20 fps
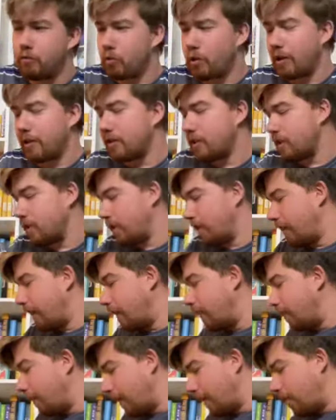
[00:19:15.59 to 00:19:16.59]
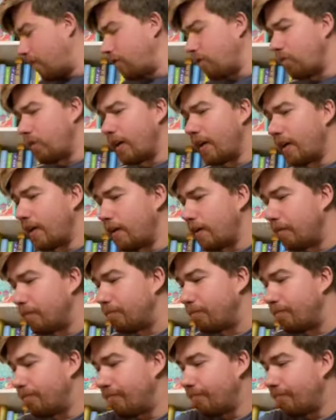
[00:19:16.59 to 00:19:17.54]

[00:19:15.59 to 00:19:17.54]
words tonight. I don't know why I am.